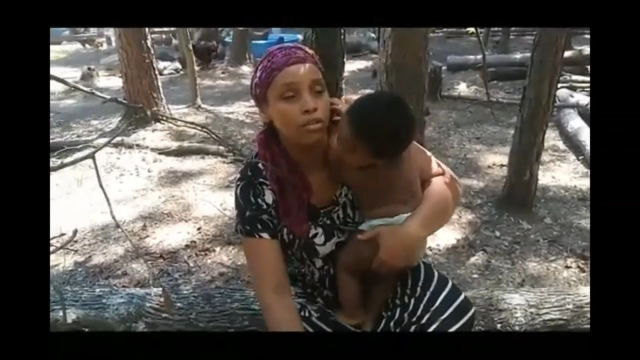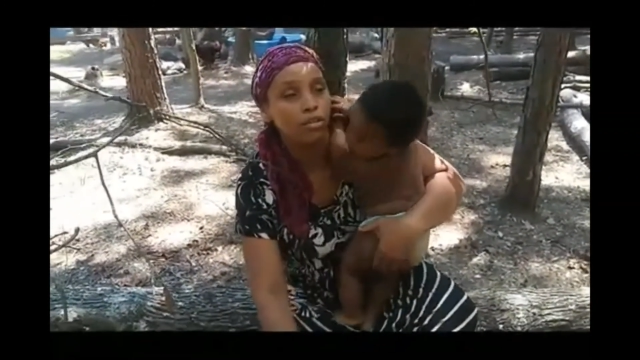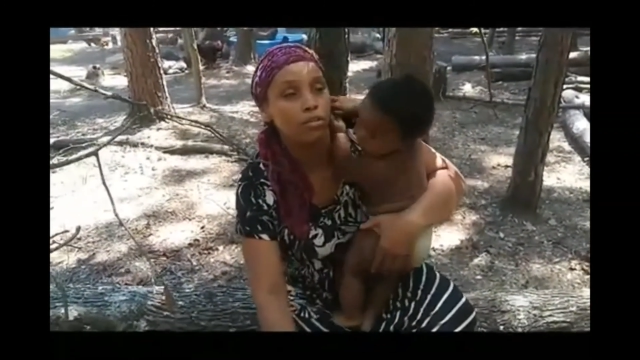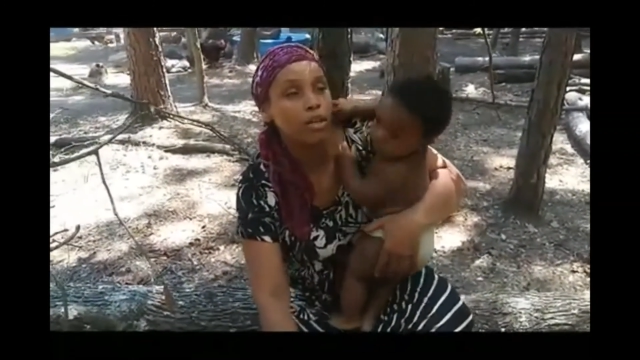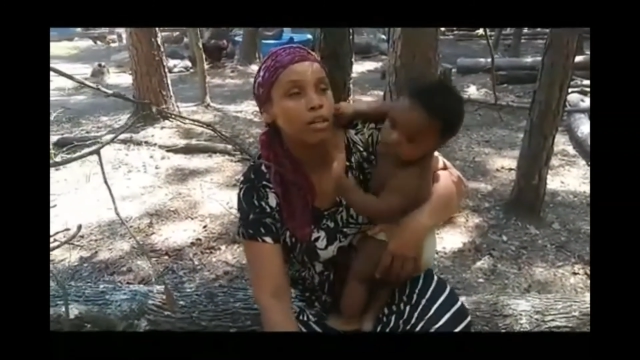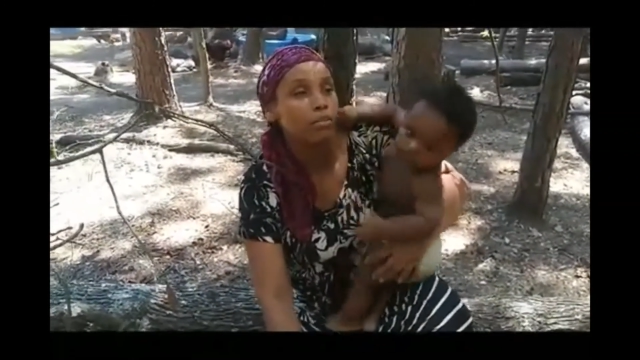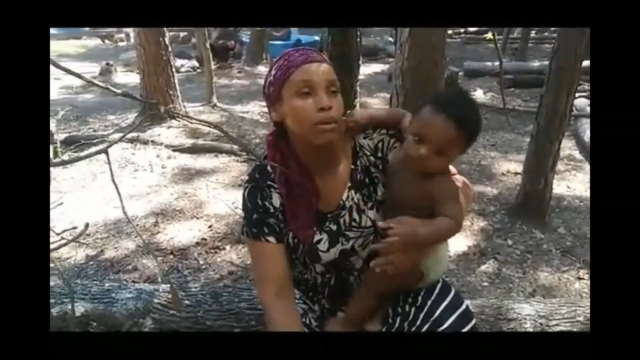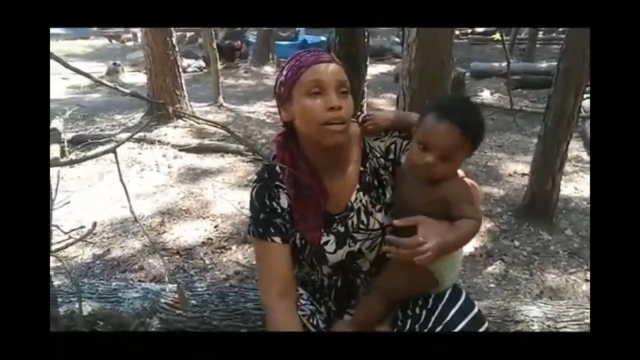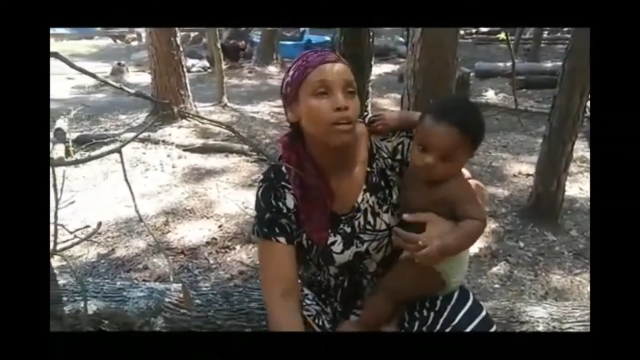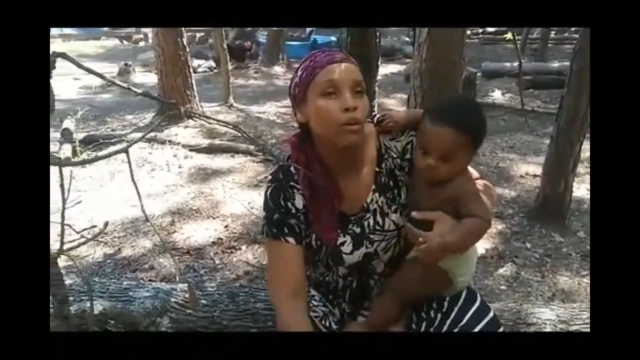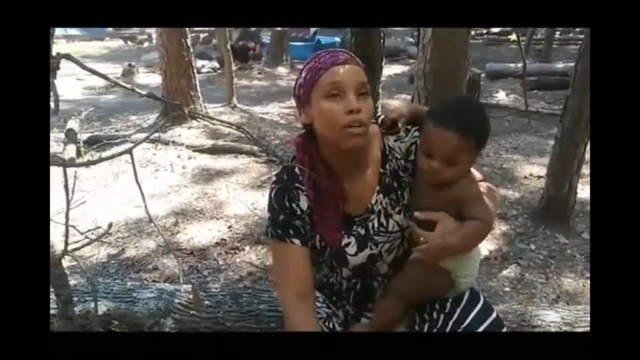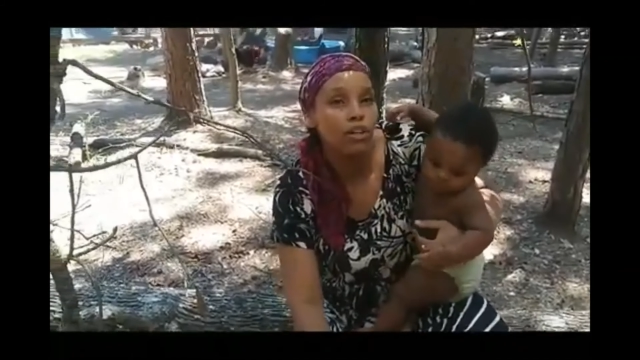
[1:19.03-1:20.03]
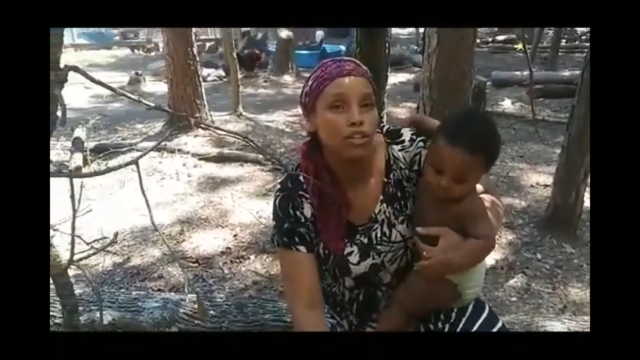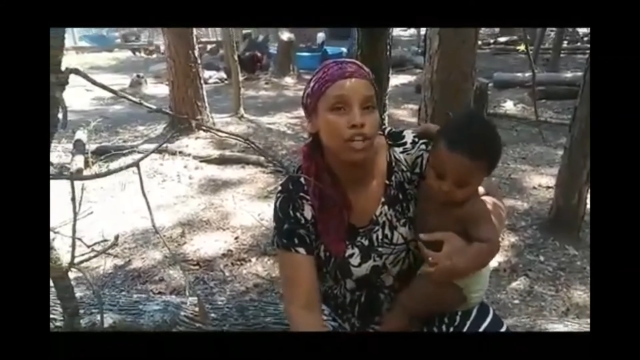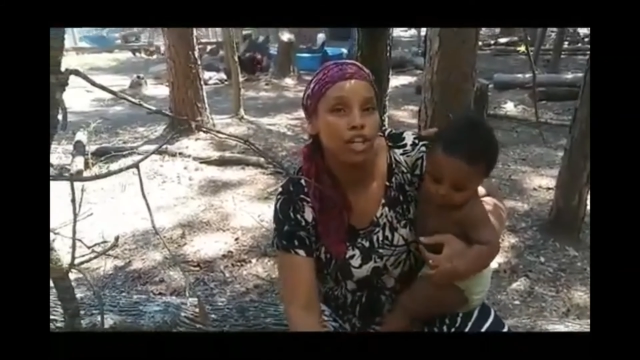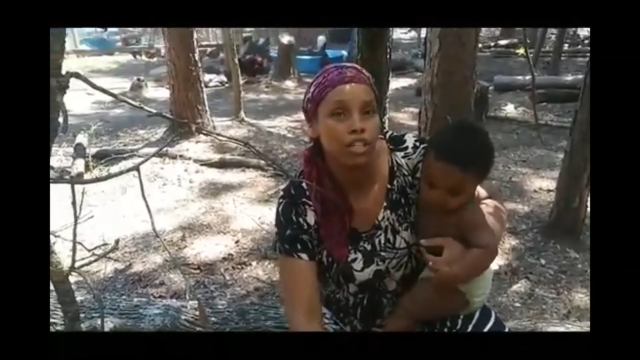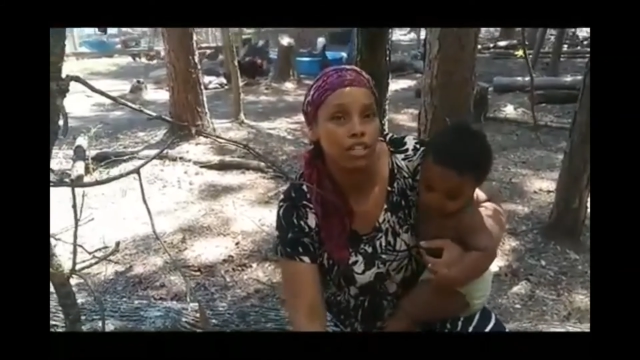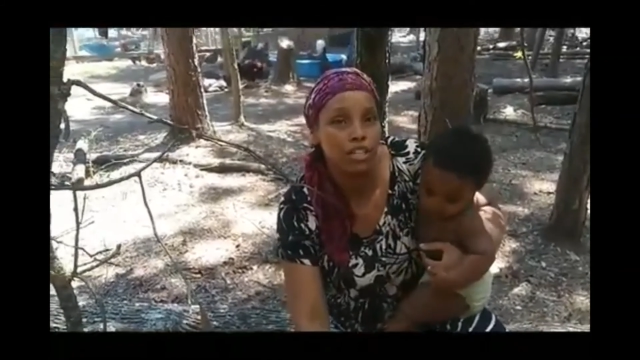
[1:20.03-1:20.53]
you'll be able to make quicker
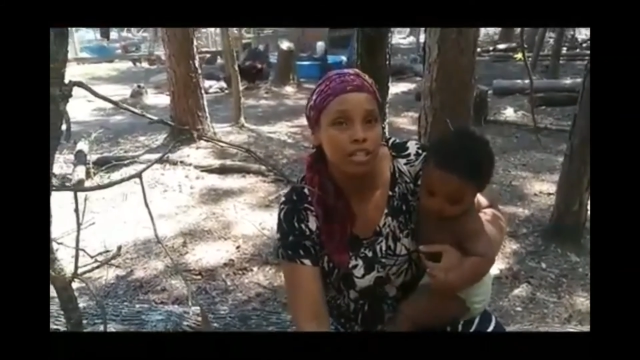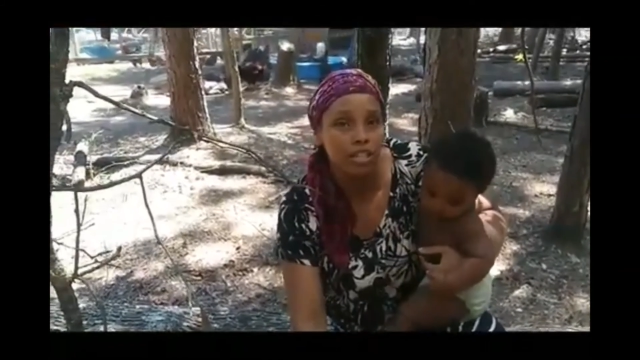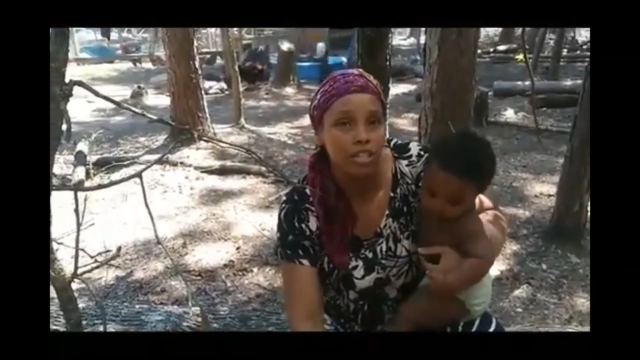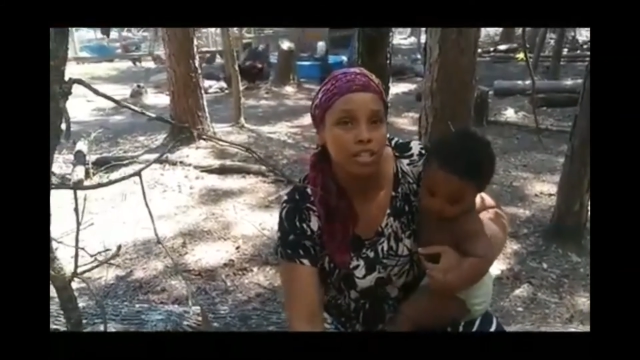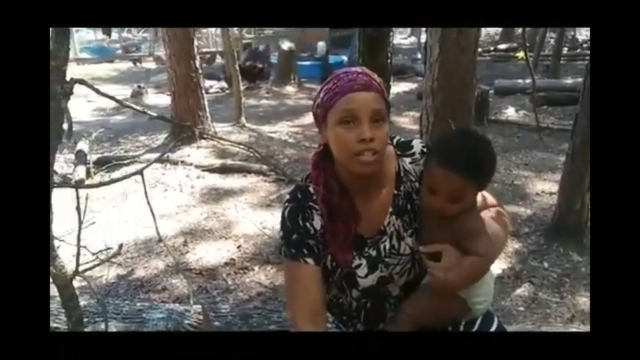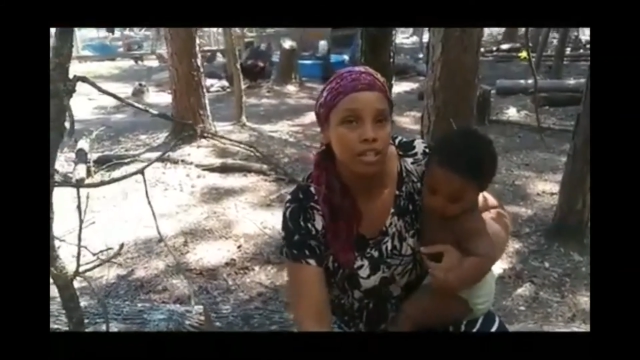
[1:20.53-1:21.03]
changes.